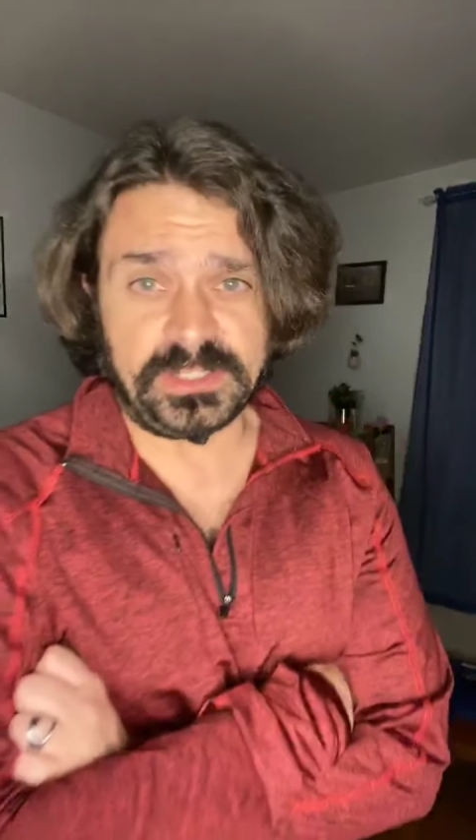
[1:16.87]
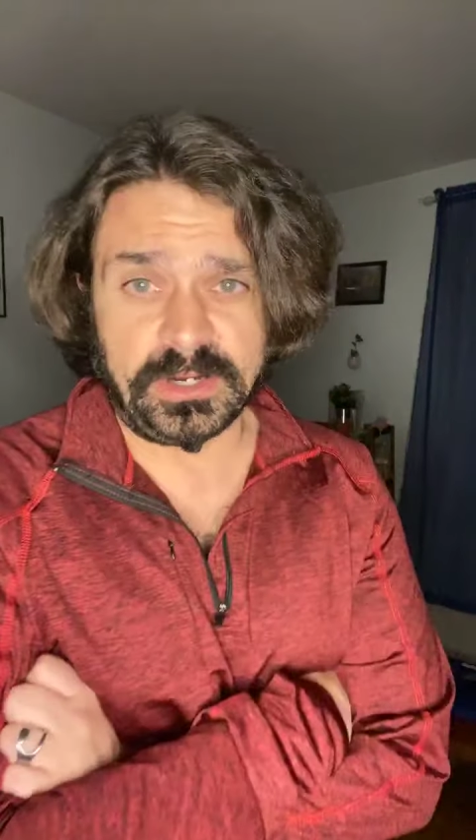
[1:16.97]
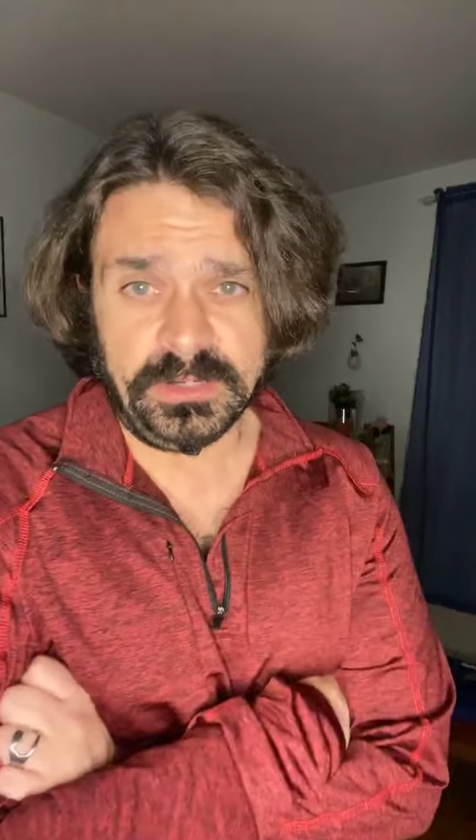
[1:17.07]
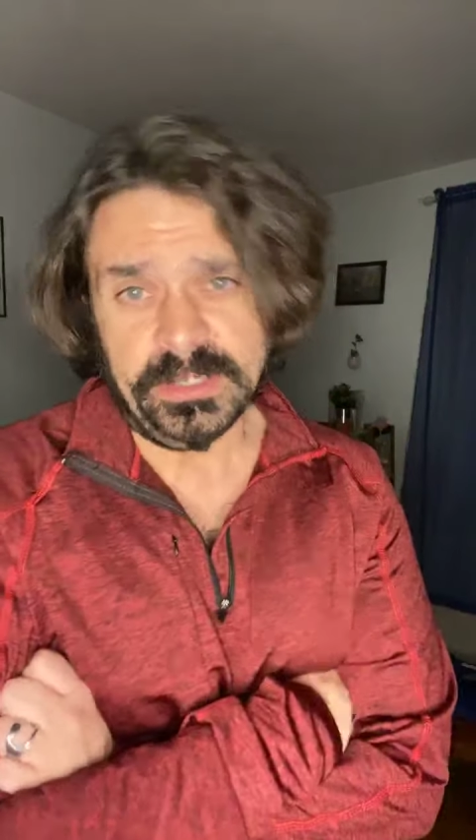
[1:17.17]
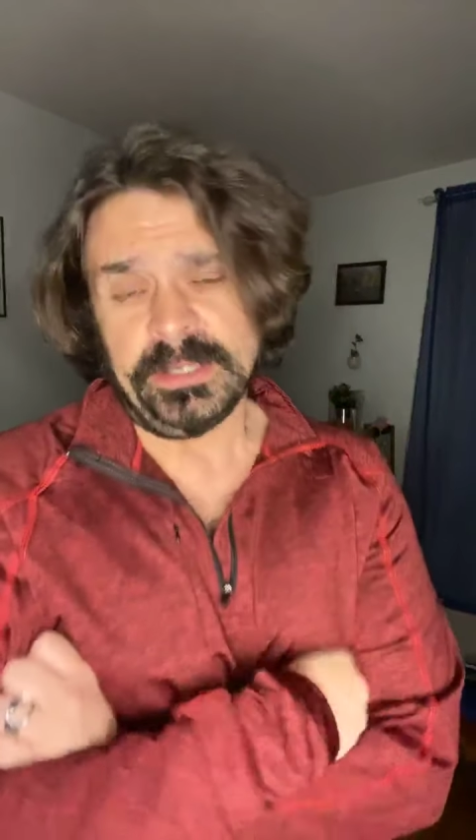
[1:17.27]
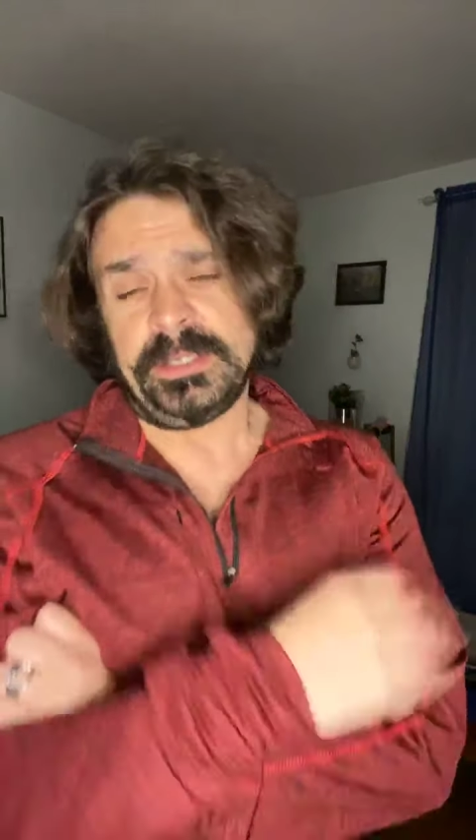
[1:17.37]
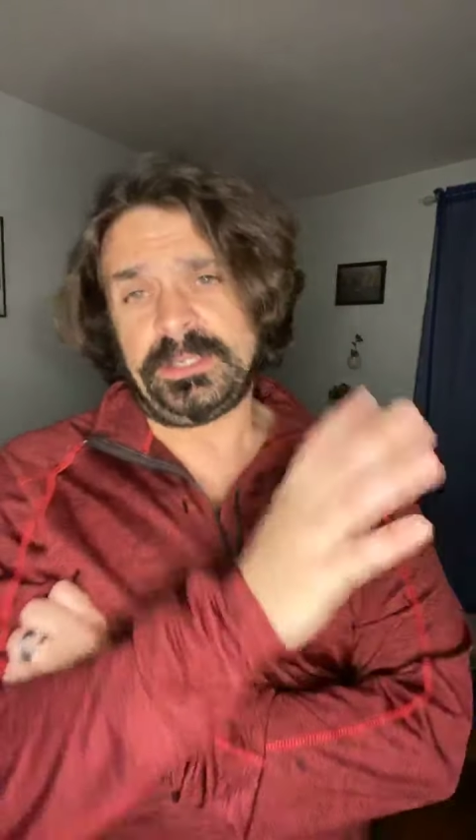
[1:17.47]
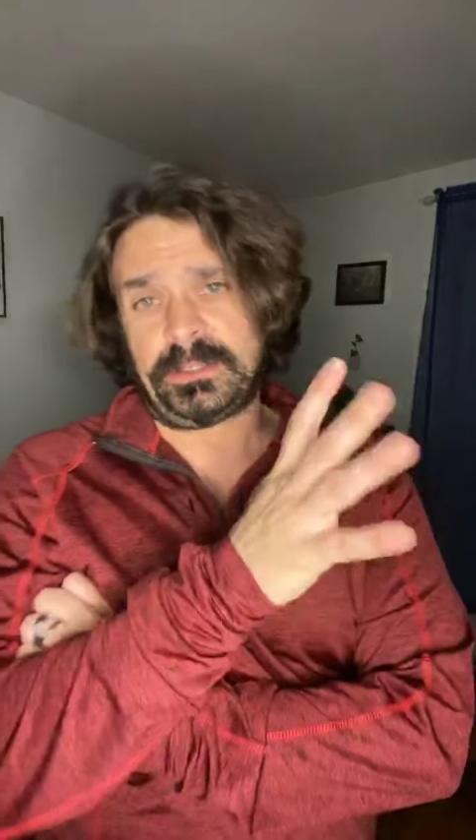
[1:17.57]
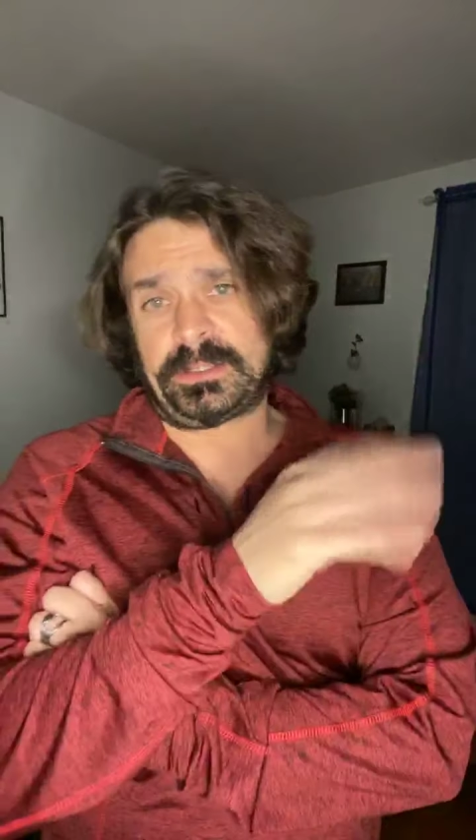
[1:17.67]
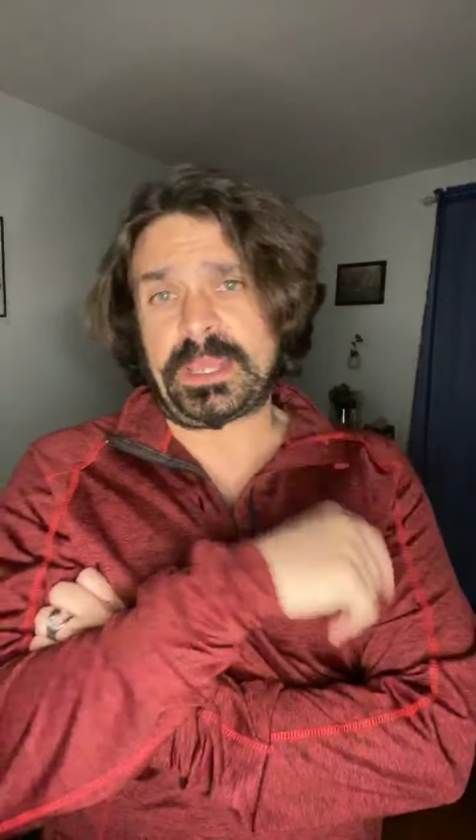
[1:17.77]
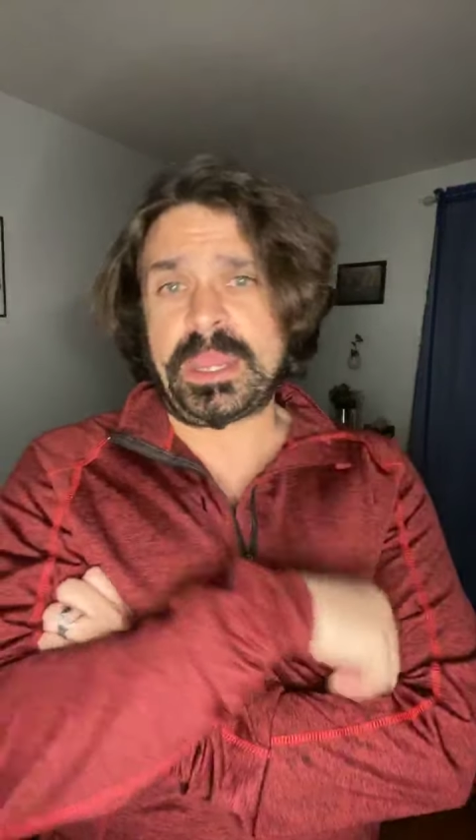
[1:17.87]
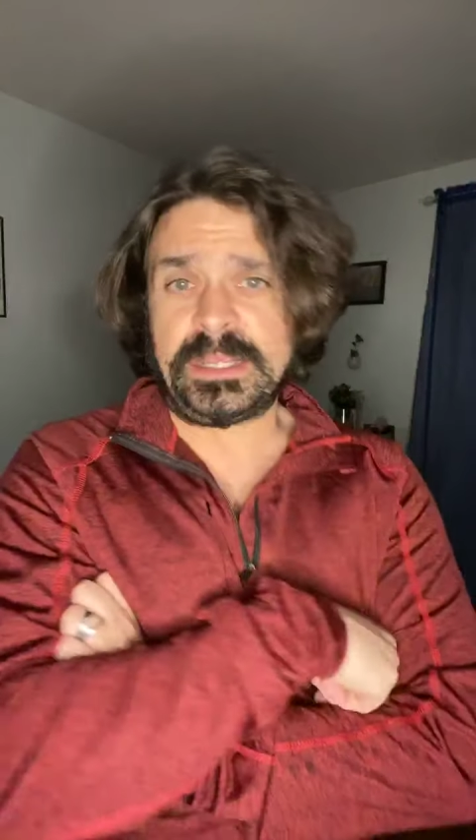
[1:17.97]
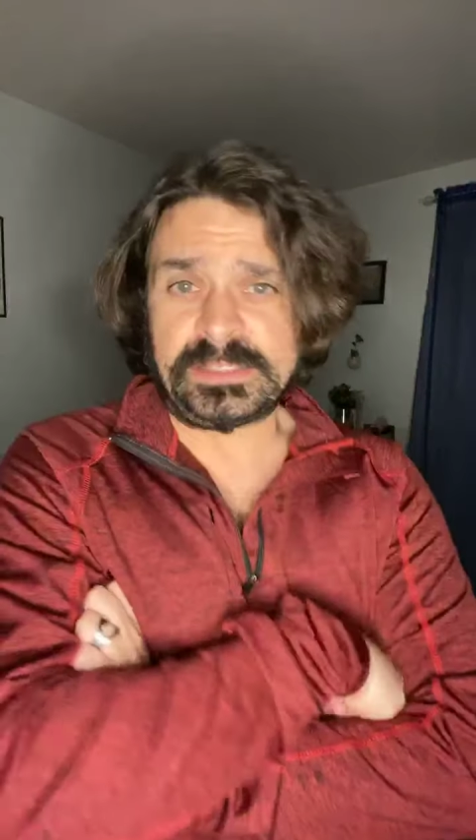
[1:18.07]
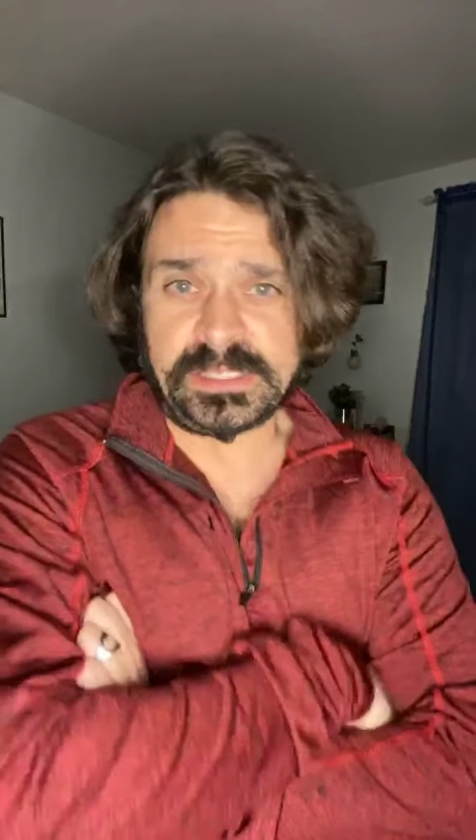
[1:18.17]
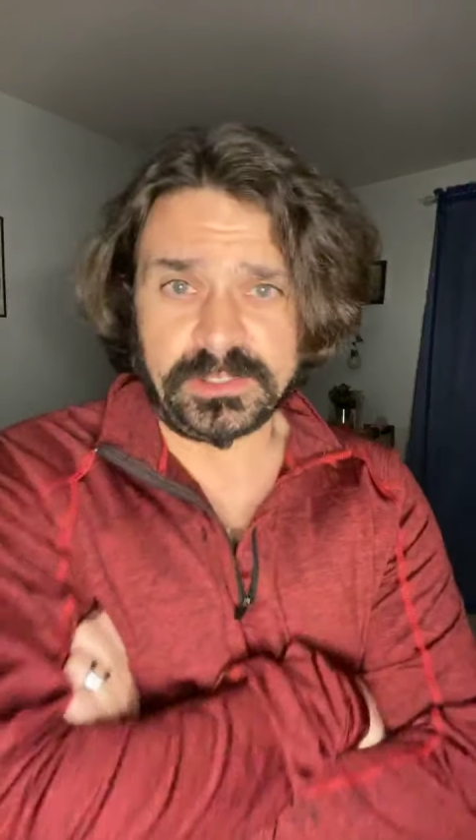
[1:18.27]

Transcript: You know, you're a little handsy.